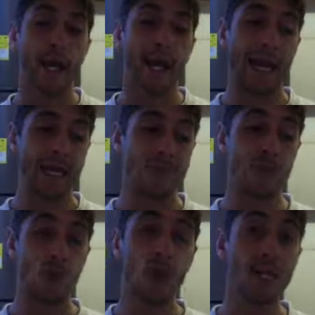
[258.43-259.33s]
And so
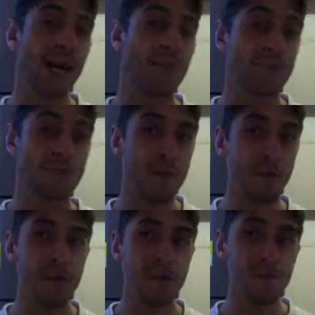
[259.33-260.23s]
we have a
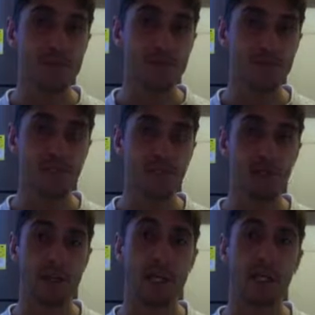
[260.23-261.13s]
very specific